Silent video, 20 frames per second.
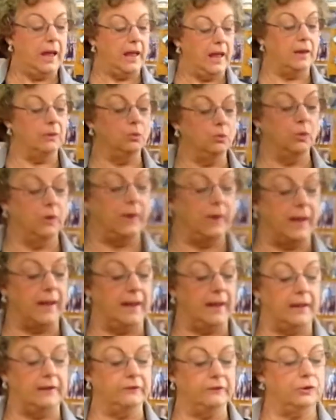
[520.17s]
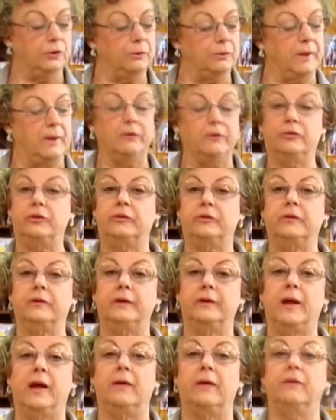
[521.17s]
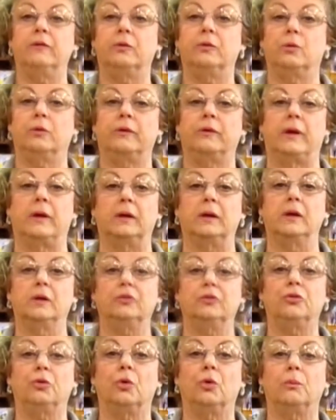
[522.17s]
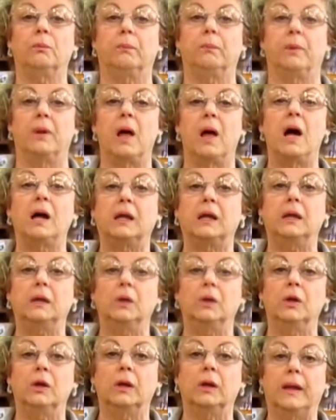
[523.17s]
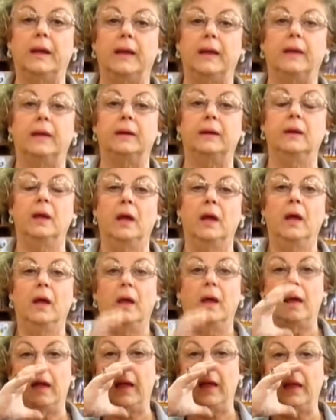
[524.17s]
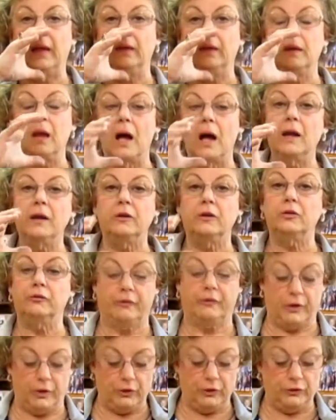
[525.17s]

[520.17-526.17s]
And when I asked her about it, she said, yeah, this horse had a little short, blocky little head and not a very